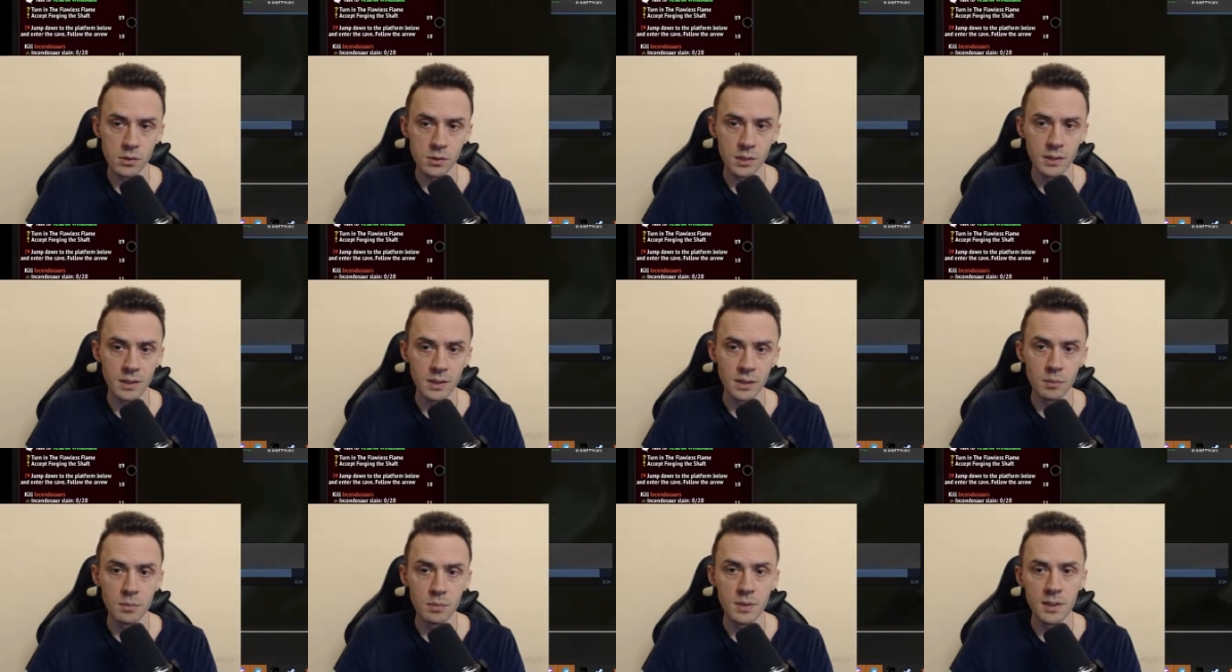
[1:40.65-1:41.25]
It
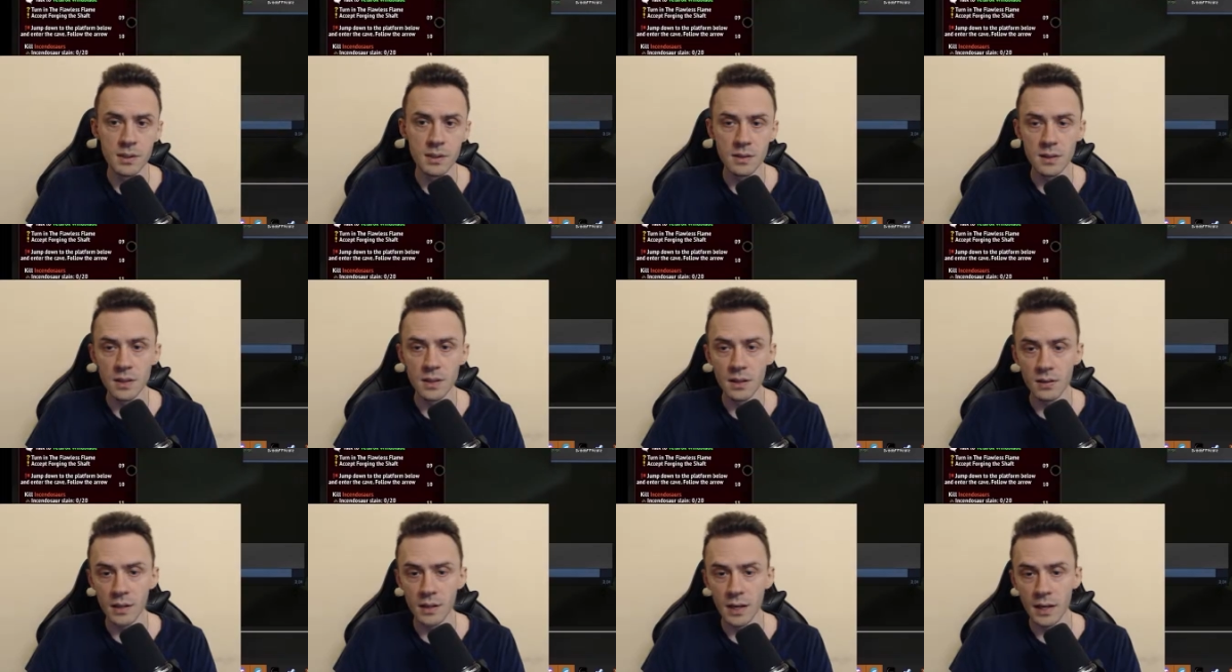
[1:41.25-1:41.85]
can be
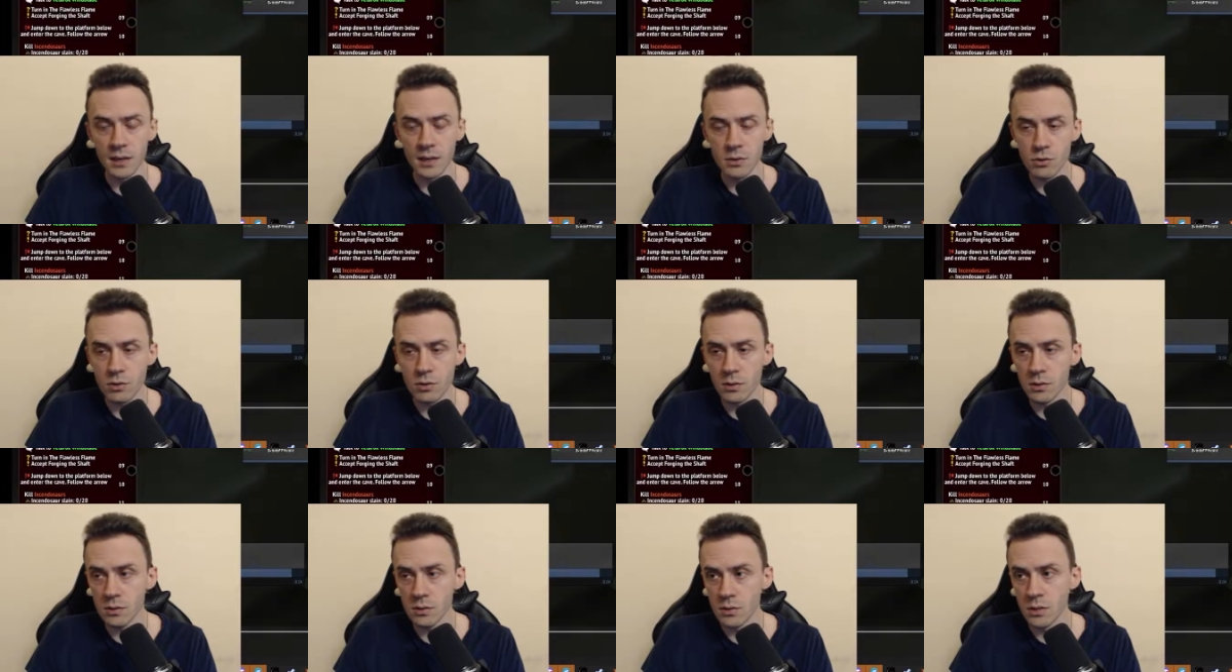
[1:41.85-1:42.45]
near the
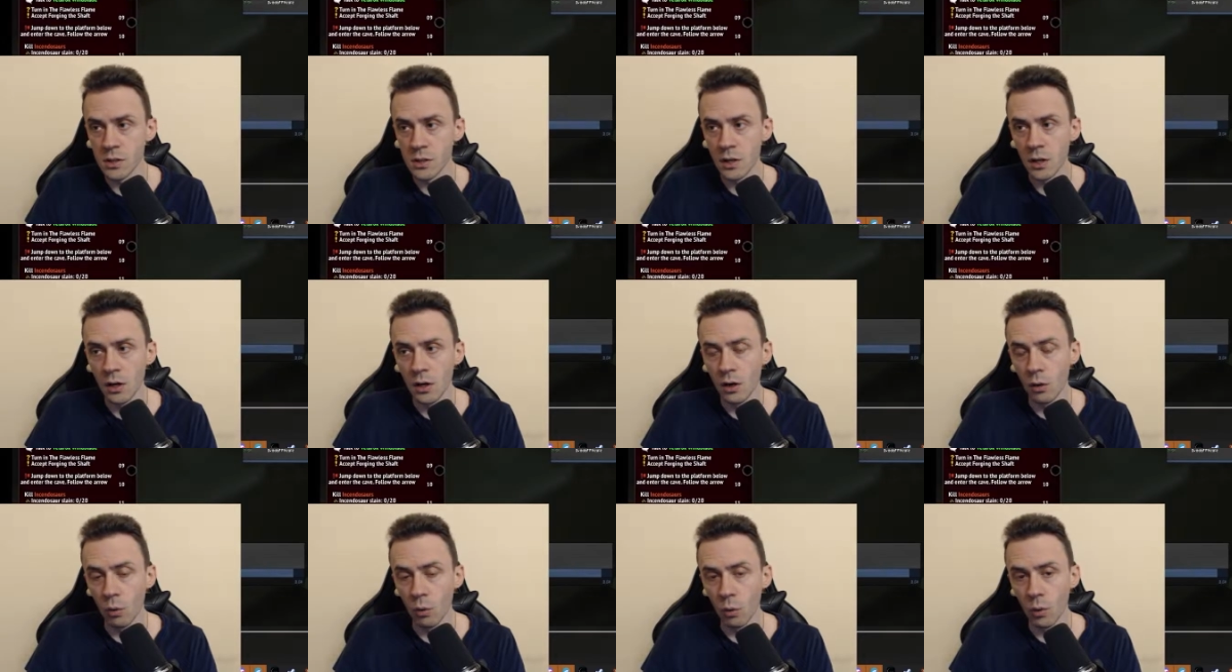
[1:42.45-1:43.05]
entrance,
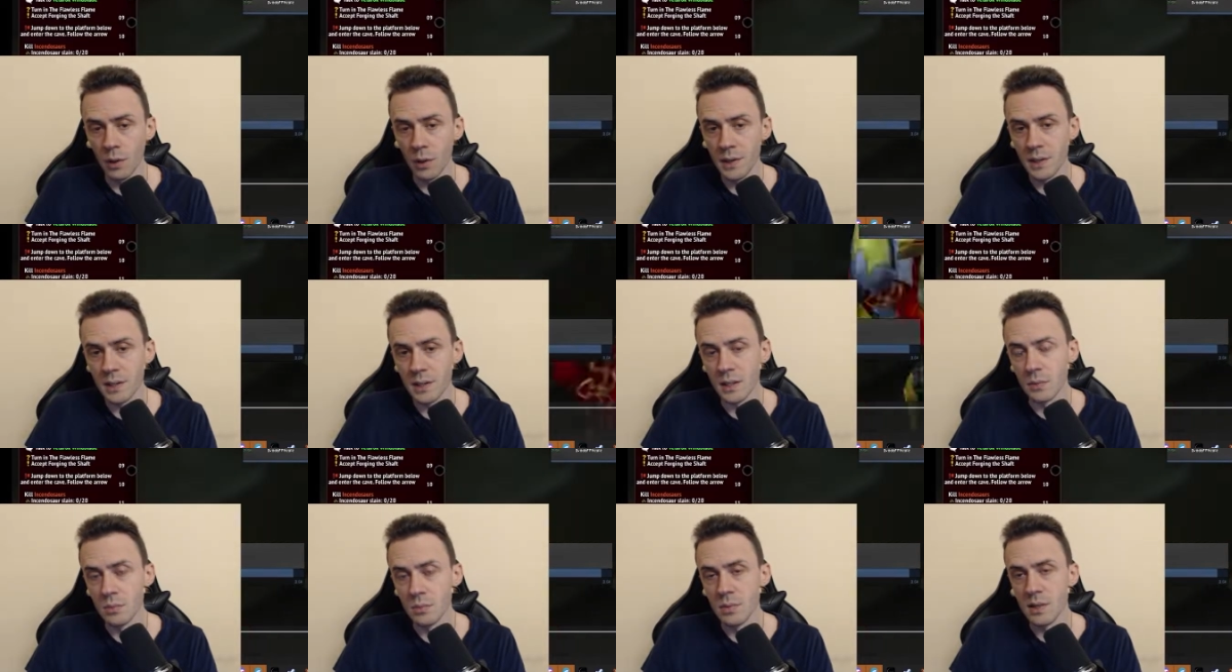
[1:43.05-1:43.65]
or it
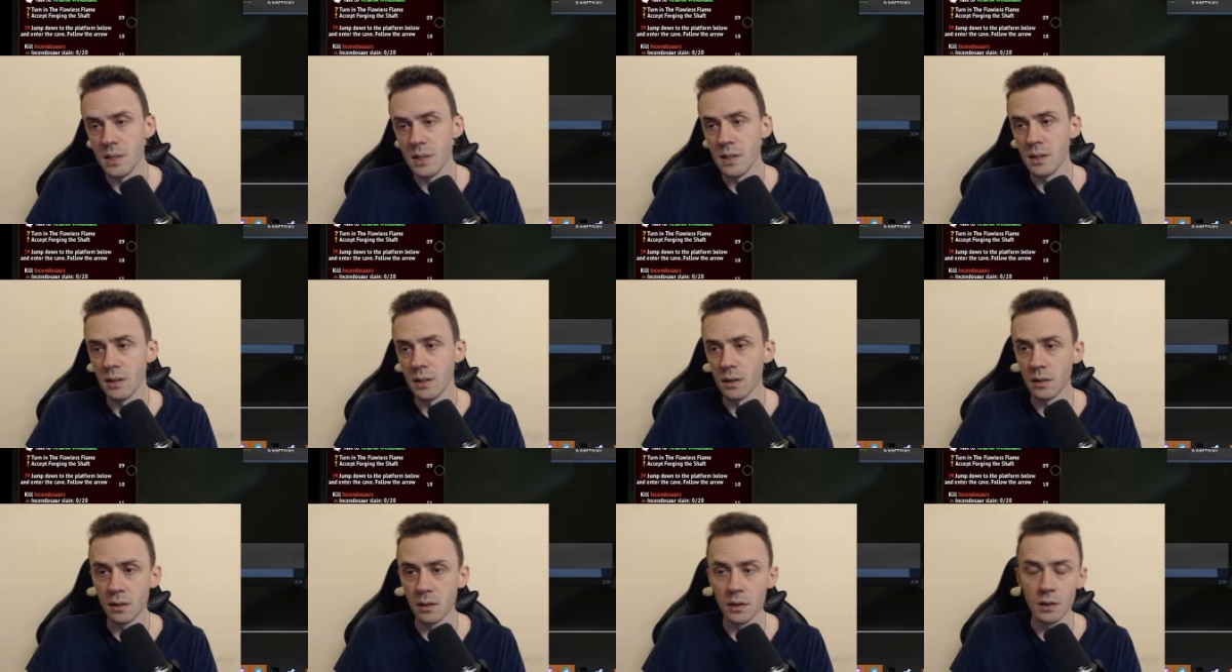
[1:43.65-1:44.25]
can be,
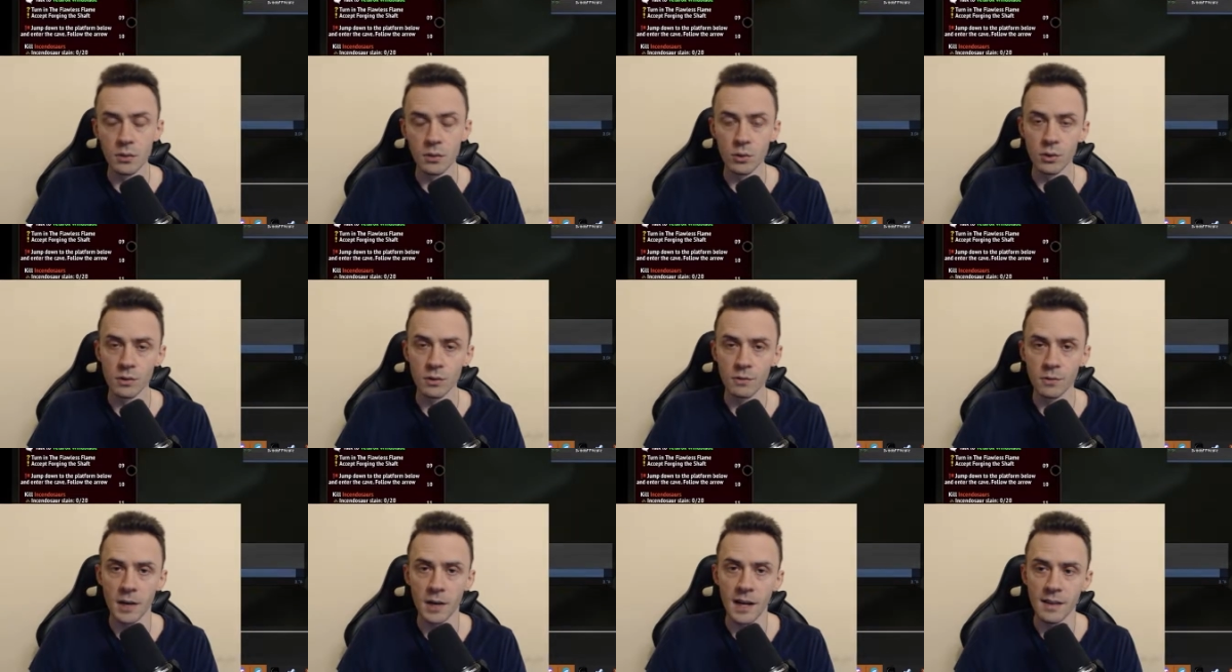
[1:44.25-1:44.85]
you
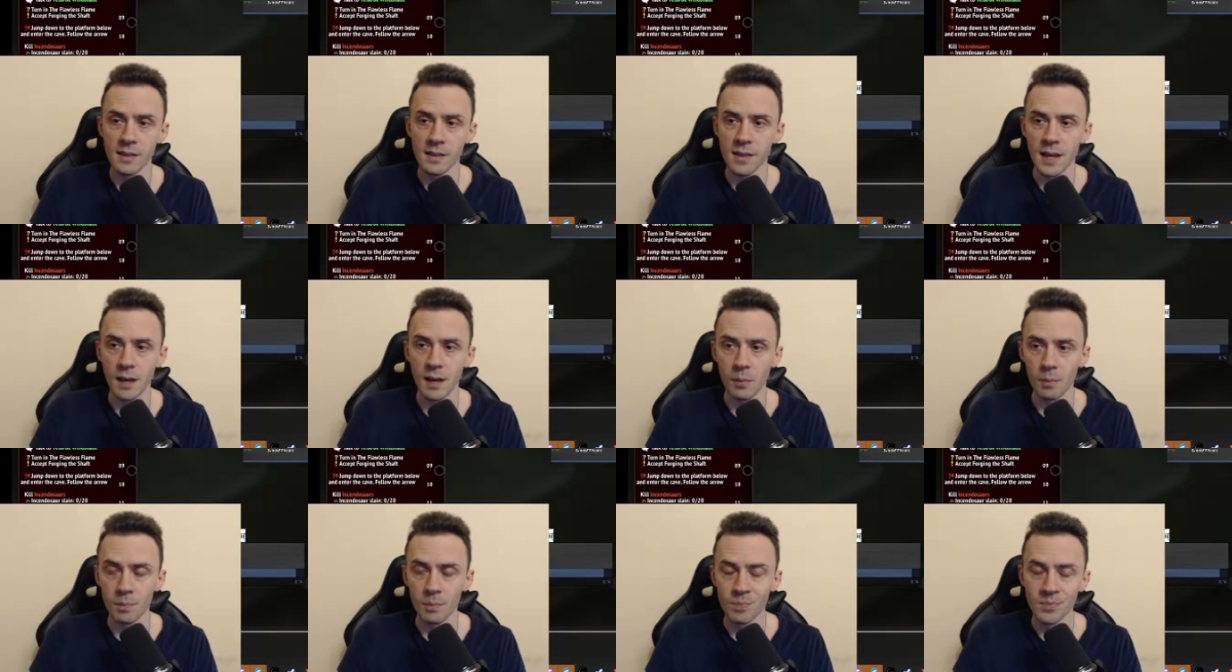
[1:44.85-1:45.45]
can find
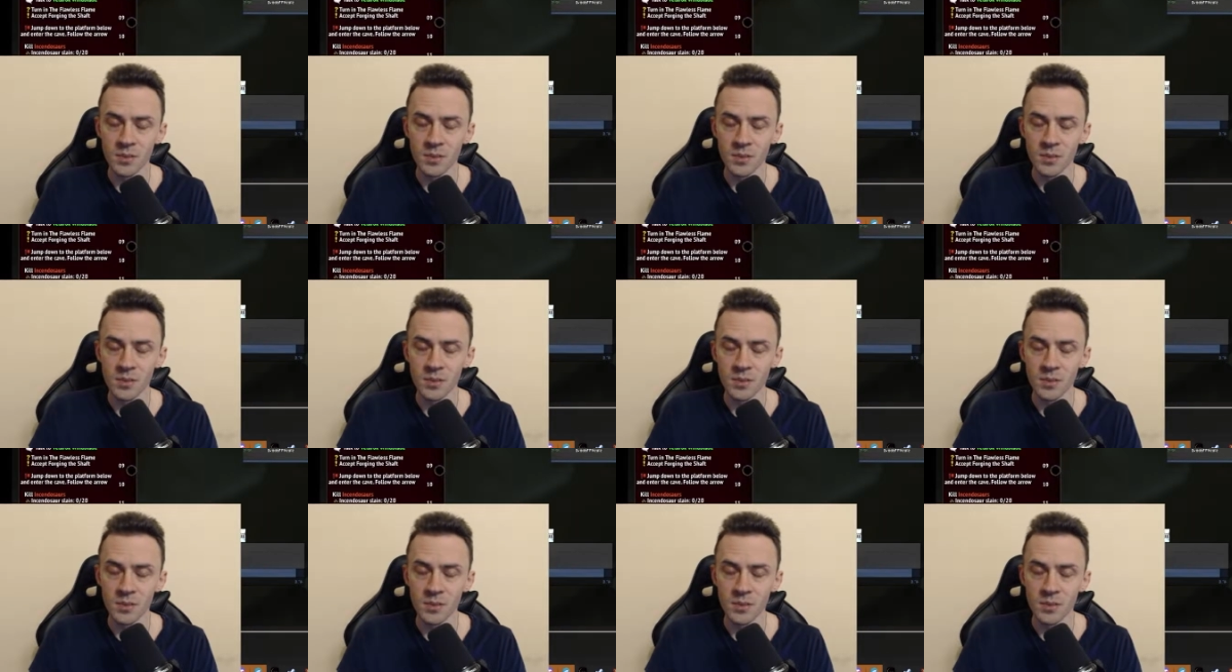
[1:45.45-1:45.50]
them